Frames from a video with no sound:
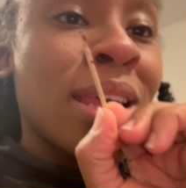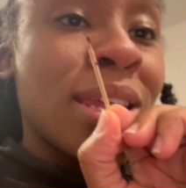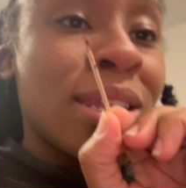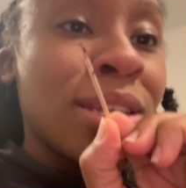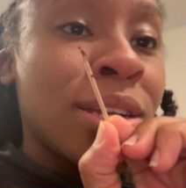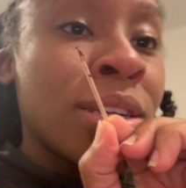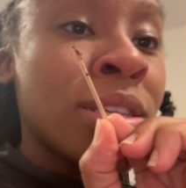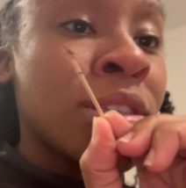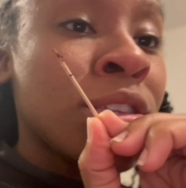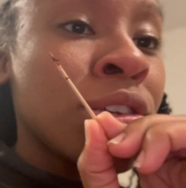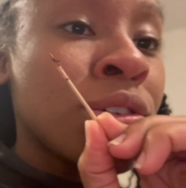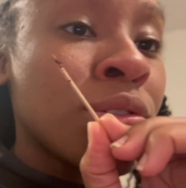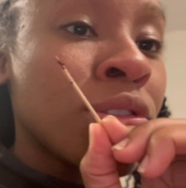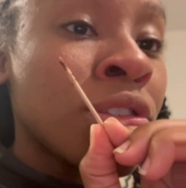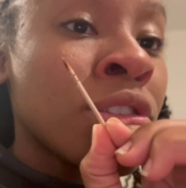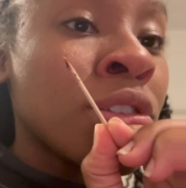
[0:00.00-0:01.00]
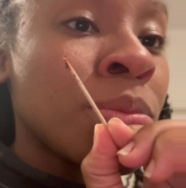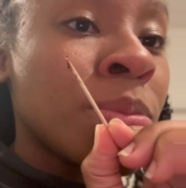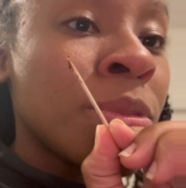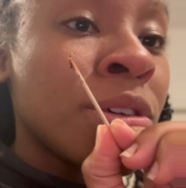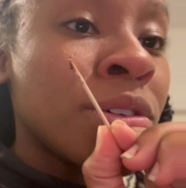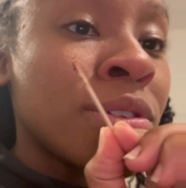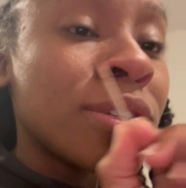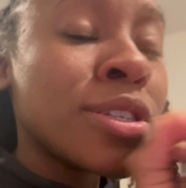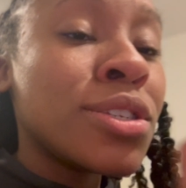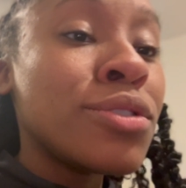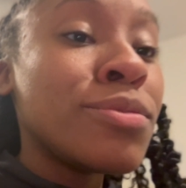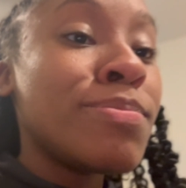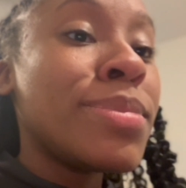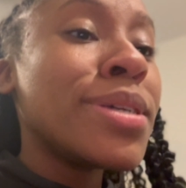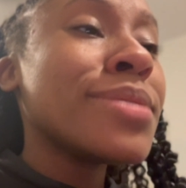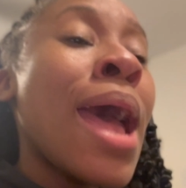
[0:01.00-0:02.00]
and there's still a little bit on the
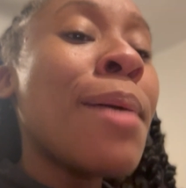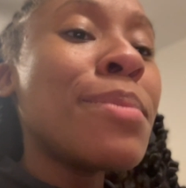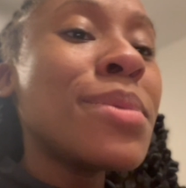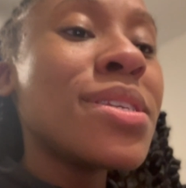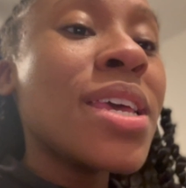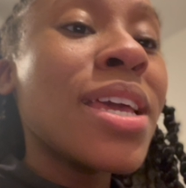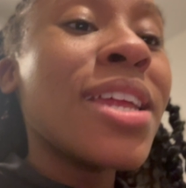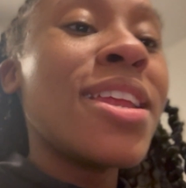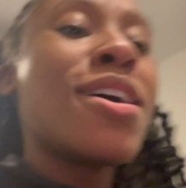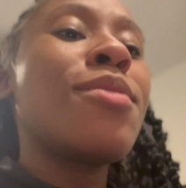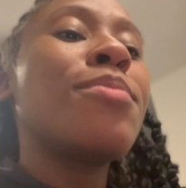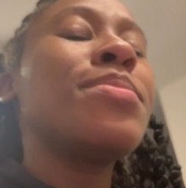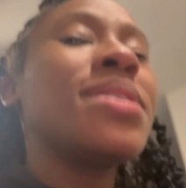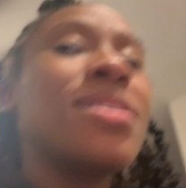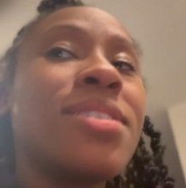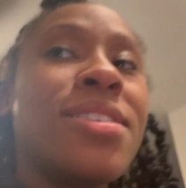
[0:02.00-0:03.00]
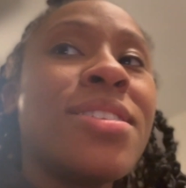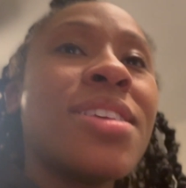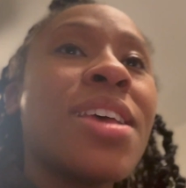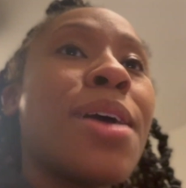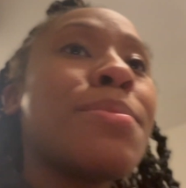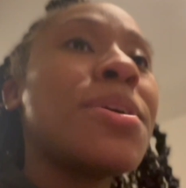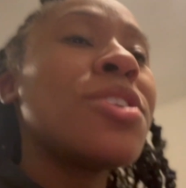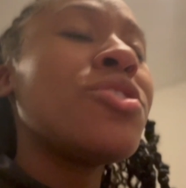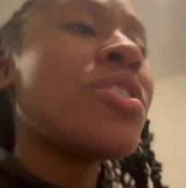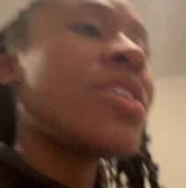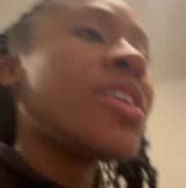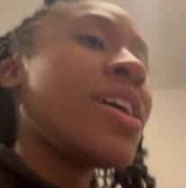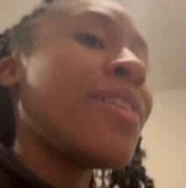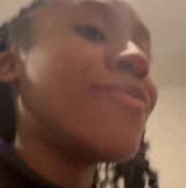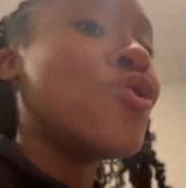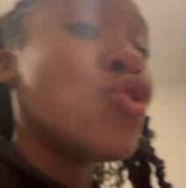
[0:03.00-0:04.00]
toothpick. I'm gonna take it out because I'm not trying
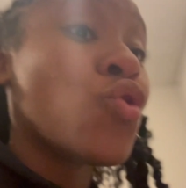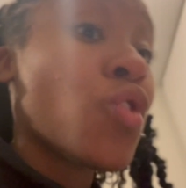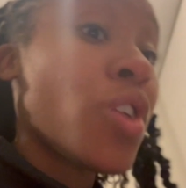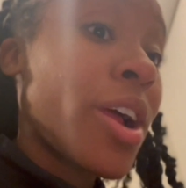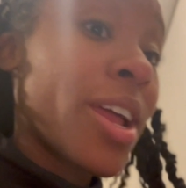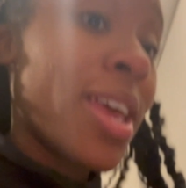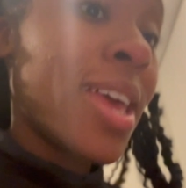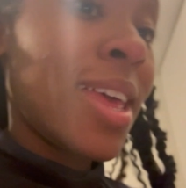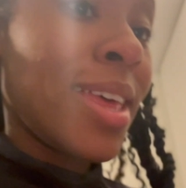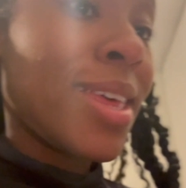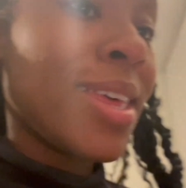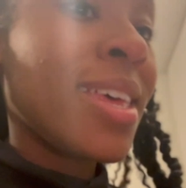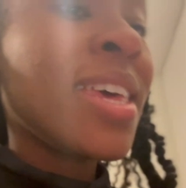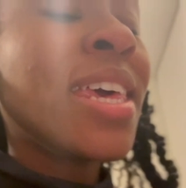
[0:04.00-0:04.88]
to have dry cake.